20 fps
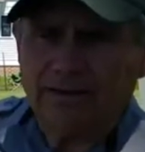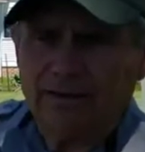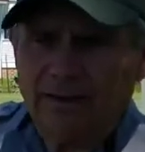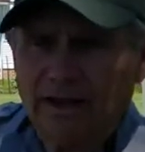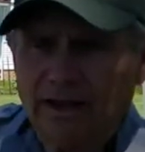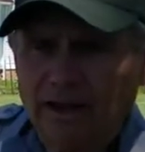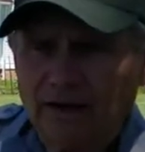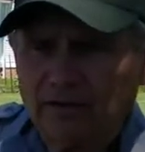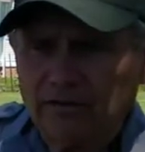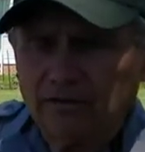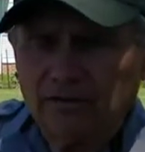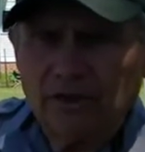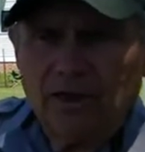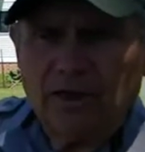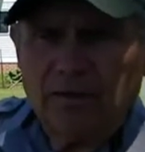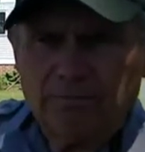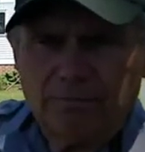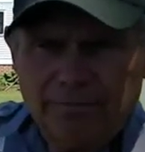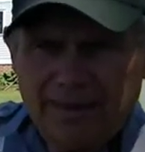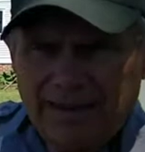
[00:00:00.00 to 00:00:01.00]
house,
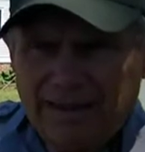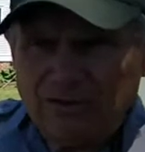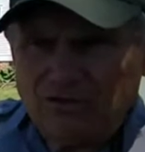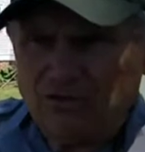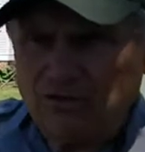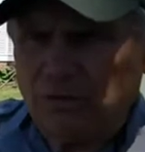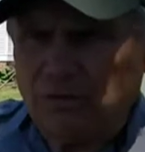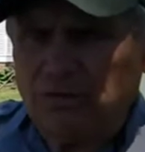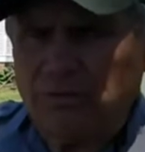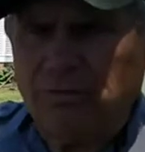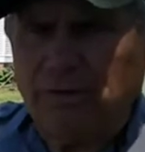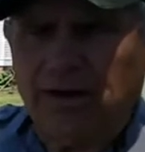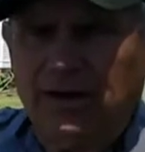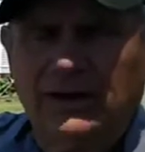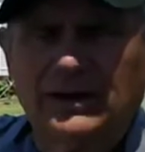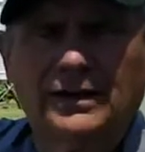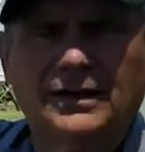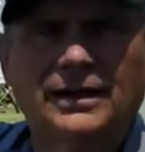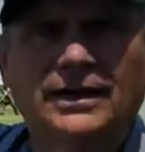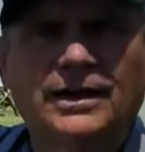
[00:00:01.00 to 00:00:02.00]
major
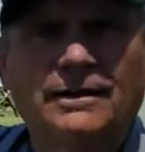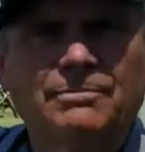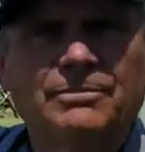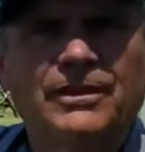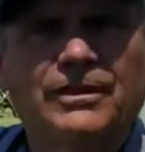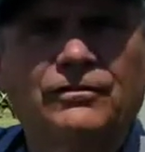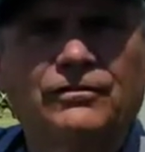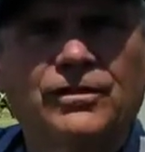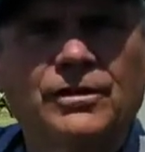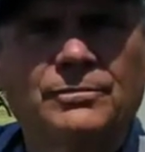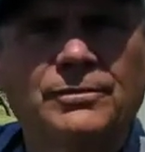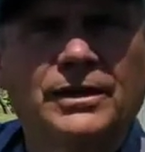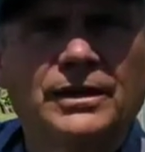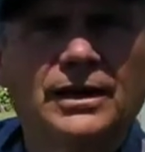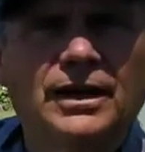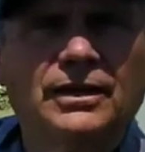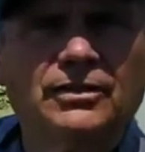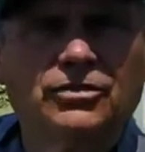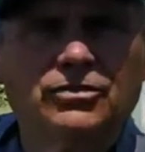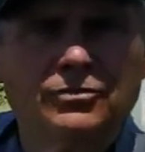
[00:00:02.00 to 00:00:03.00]
remodeling, and from then
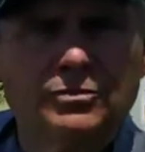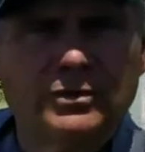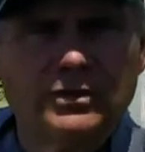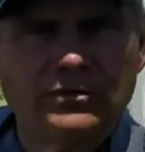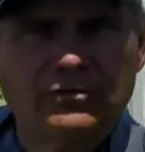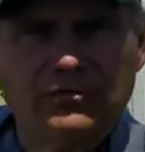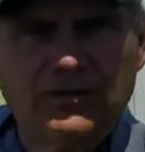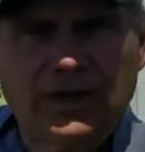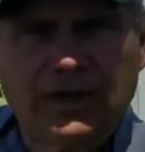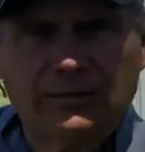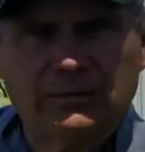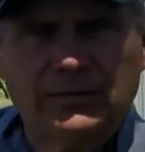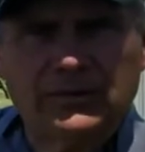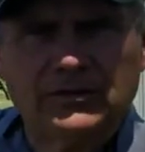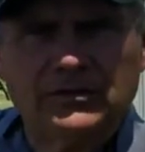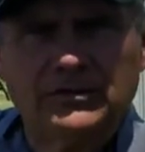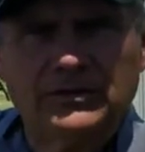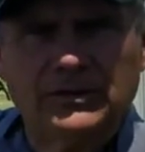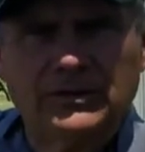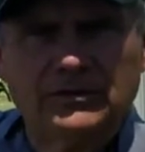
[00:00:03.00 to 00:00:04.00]
on, three
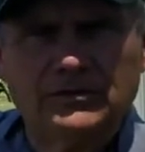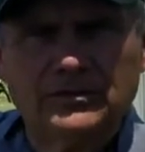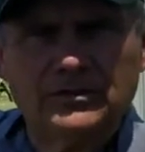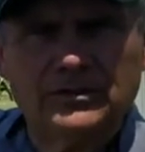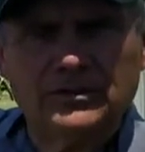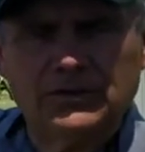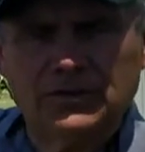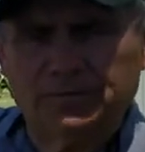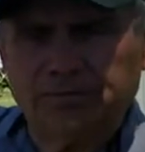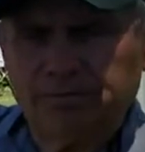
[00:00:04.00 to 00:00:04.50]
families lived here.